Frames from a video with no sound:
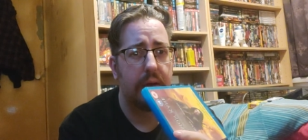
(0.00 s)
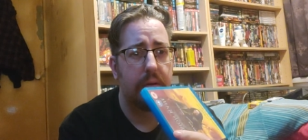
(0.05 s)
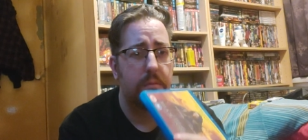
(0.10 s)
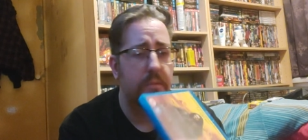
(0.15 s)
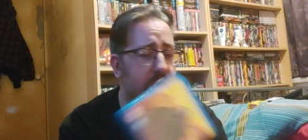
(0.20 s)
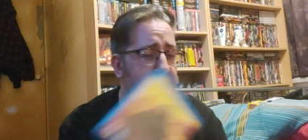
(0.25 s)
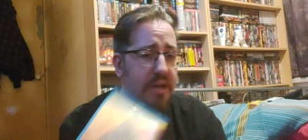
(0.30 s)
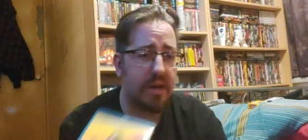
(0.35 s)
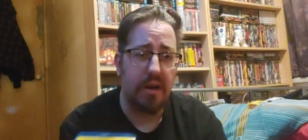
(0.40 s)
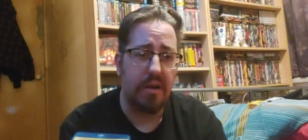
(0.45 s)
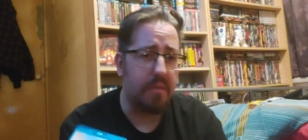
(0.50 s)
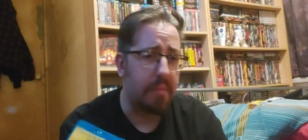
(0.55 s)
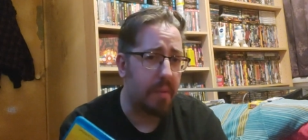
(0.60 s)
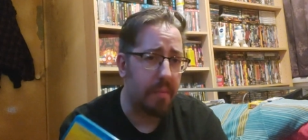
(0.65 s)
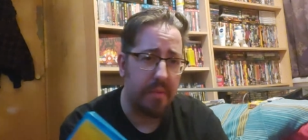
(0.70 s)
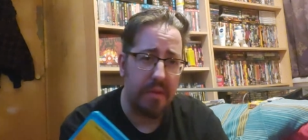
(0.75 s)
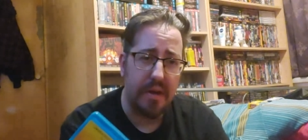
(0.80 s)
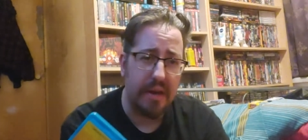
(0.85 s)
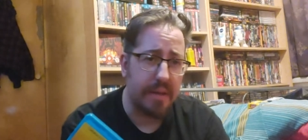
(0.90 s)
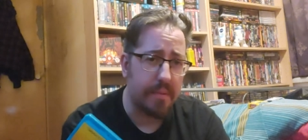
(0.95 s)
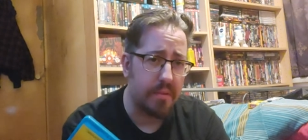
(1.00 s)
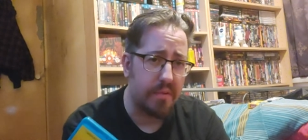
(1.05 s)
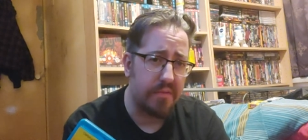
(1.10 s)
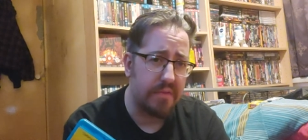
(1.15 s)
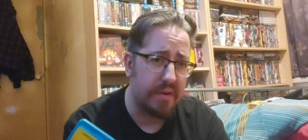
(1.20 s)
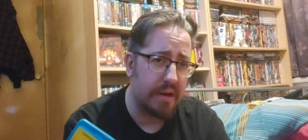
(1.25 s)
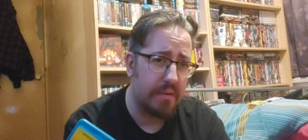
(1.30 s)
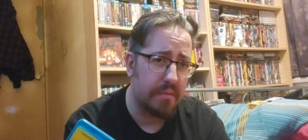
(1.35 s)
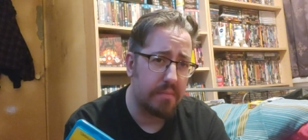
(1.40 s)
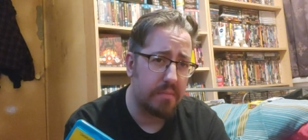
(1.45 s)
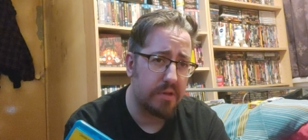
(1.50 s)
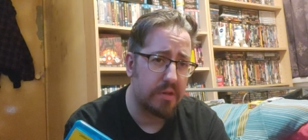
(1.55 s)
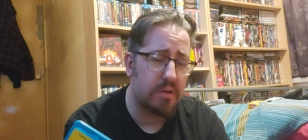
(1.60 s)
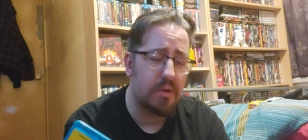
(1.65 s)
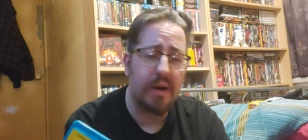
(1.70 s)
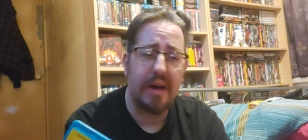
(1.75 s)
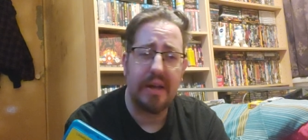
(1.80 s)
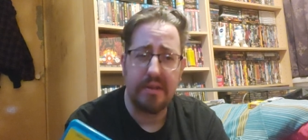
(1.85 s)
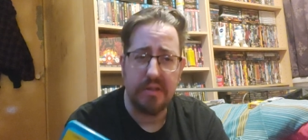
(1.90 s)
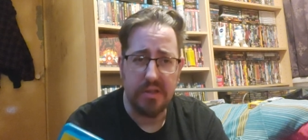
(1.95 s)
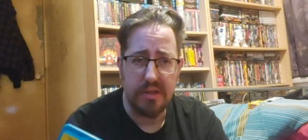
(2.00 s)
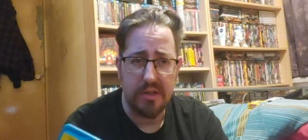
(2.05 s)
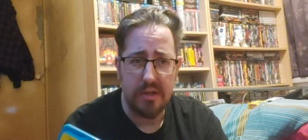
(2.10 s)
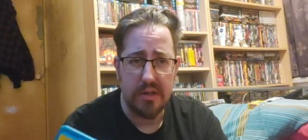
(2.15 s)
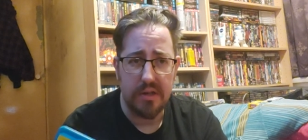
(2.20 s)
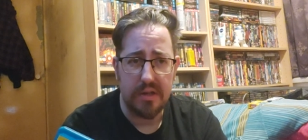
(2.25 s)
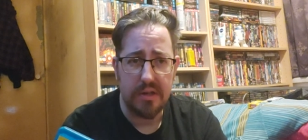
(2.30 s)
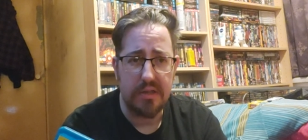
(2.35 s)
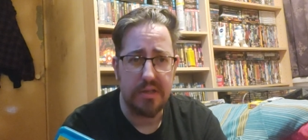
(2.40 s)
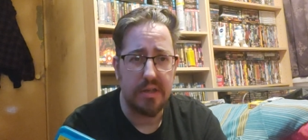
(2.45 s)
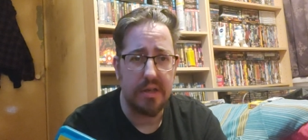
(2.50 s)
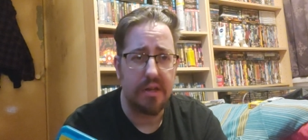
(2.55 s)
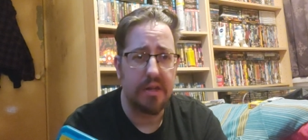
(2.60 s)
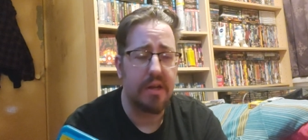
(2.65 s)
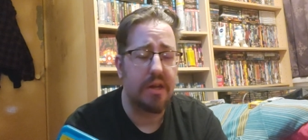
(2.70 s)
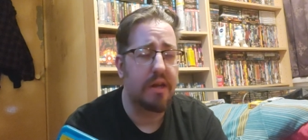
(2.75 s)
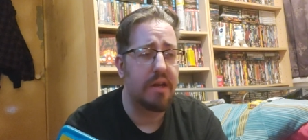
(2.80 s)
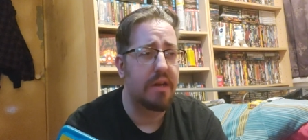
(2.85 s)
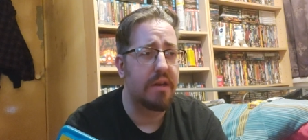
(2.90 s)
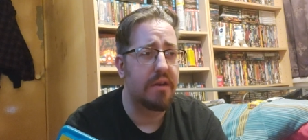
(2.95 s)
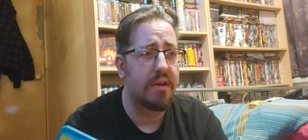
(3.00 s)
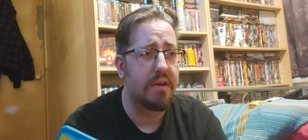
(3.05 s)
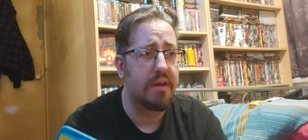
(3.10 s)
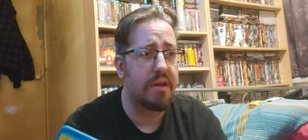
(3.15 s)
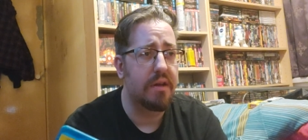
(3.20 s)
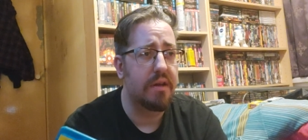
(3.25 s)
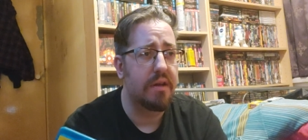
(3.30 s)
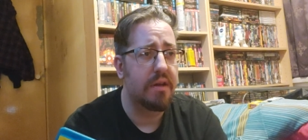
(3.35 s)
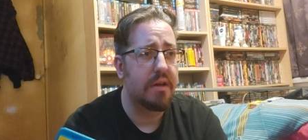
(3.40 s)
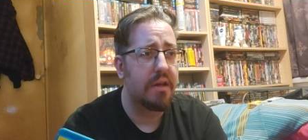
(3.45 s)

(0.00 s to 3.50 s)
which I can't remember the name of now, but it's got Andy Serkis in it, and